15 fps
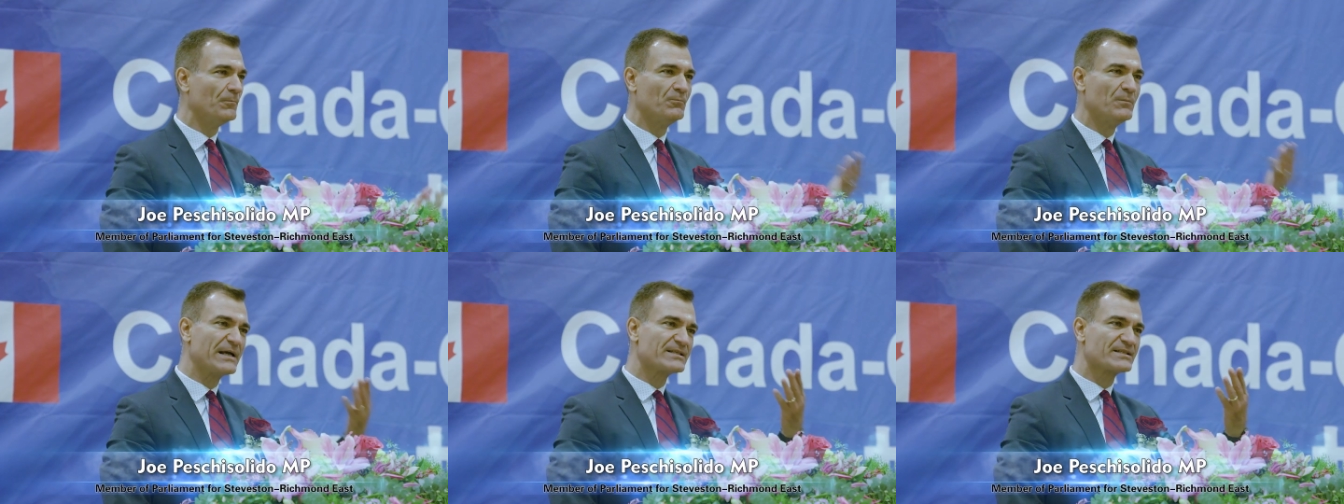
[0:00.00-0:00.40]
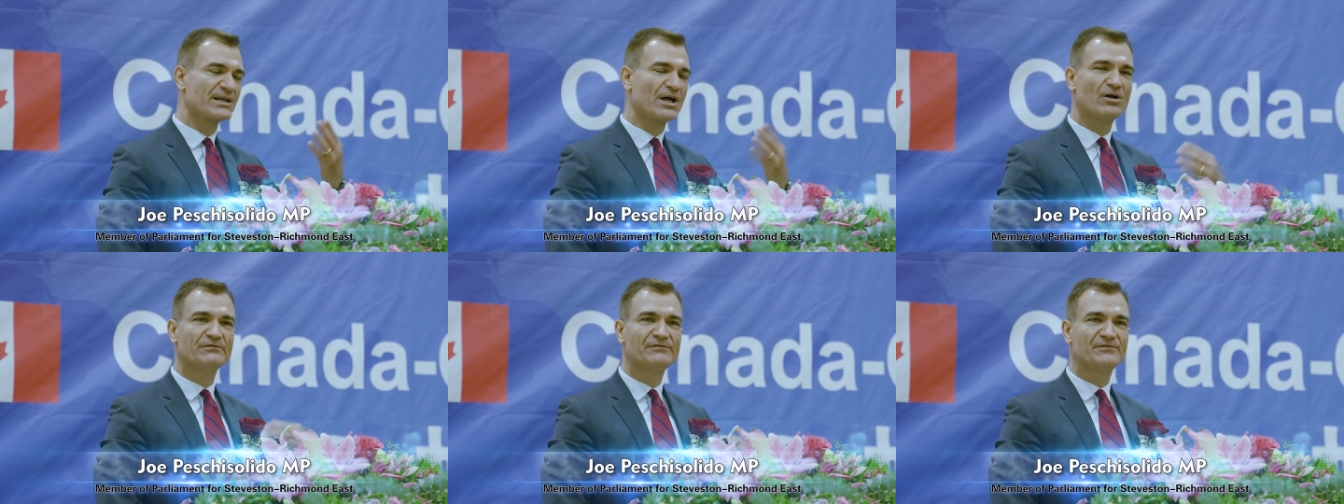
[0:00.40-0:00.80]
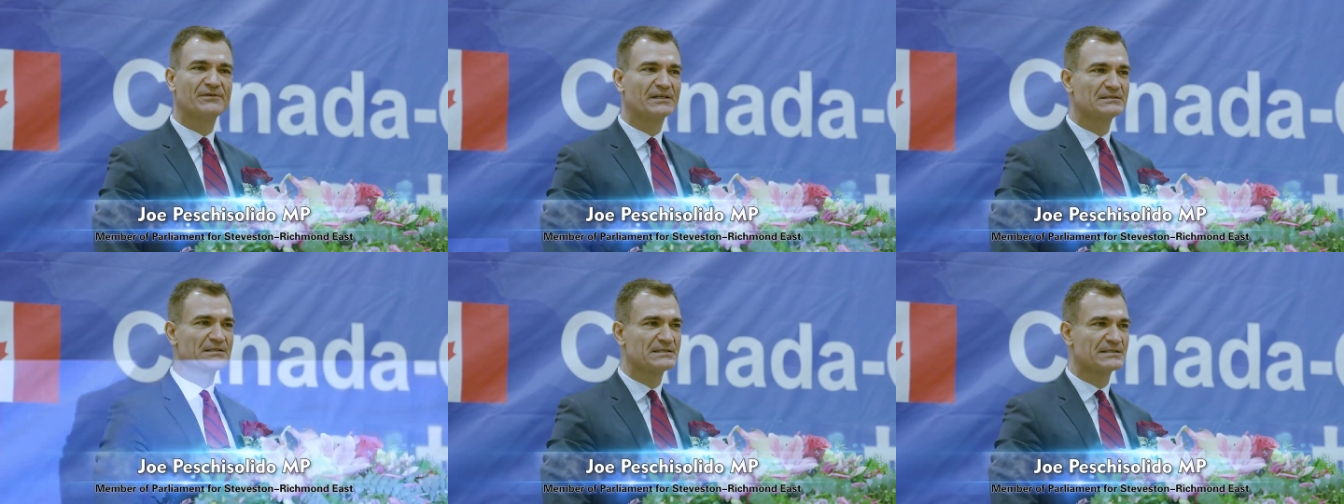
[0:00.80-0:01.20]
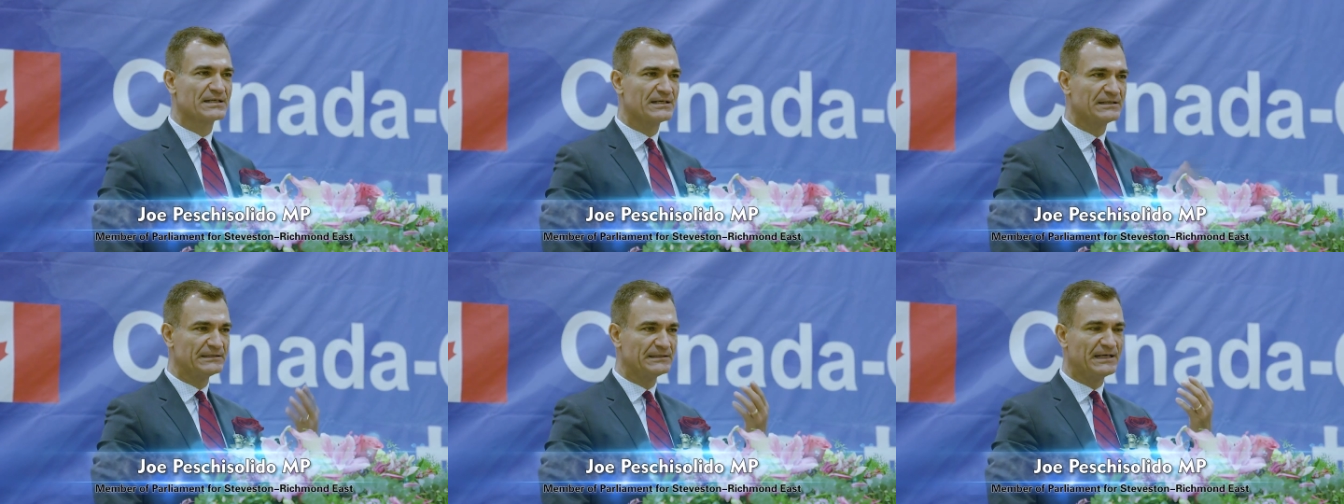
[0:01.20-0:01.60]
Myself and
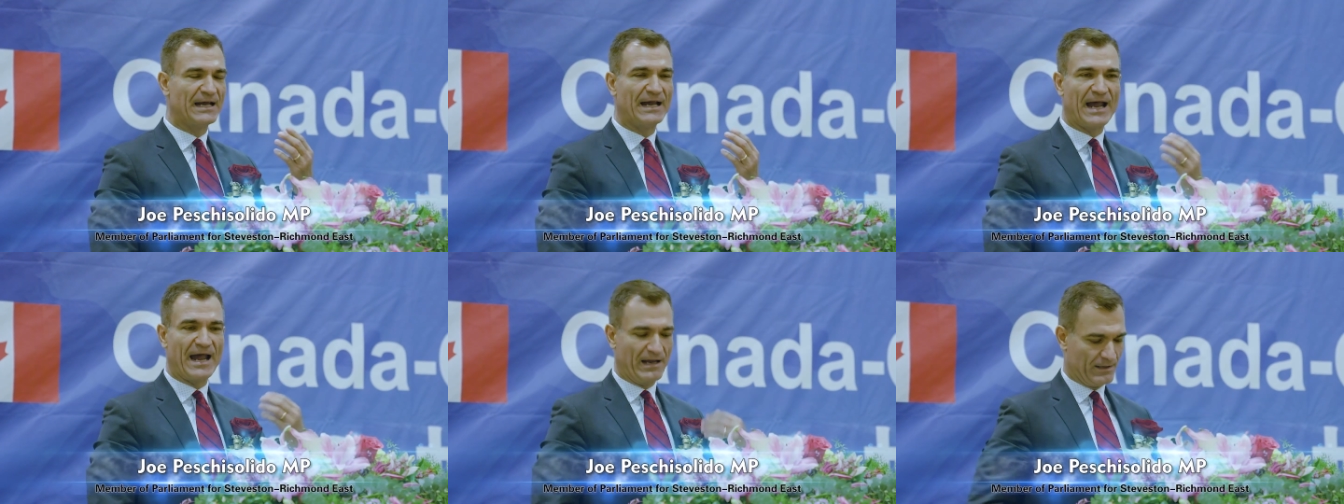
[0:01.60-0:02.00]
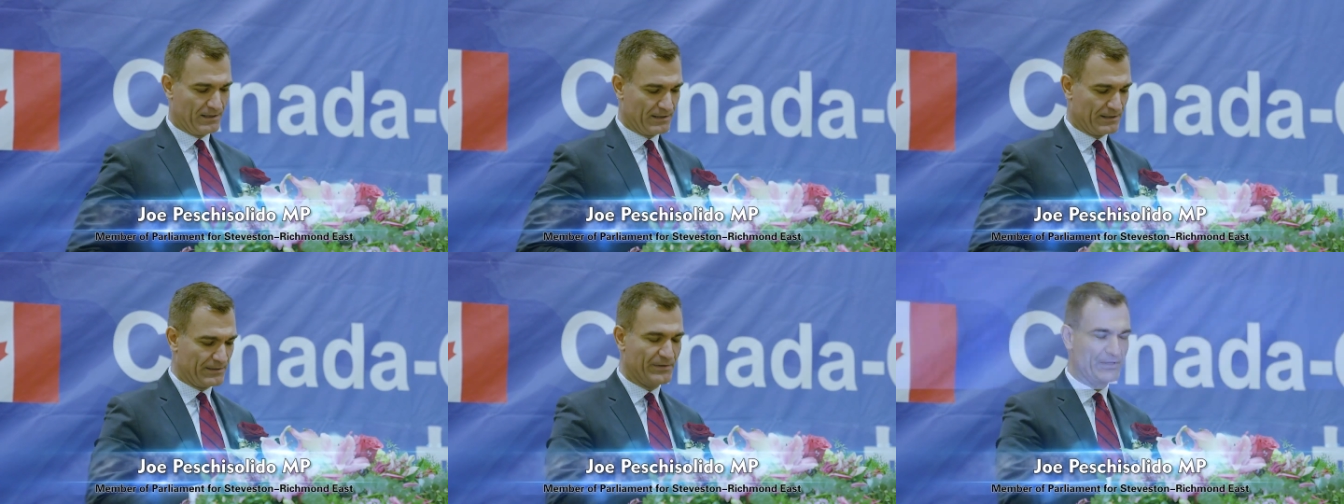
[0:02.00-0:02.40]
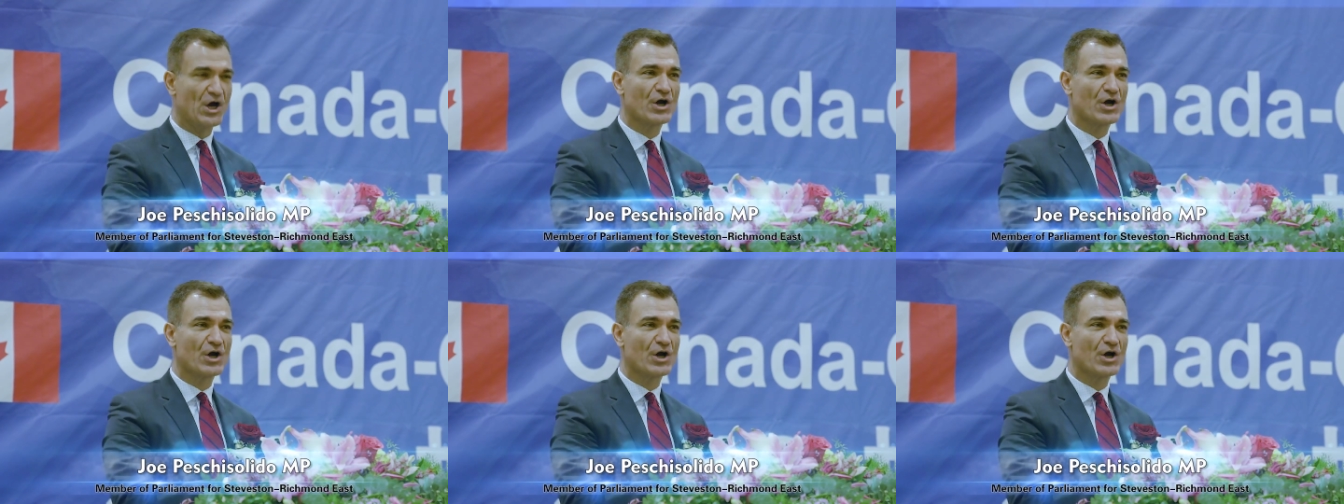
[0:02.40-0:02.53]
the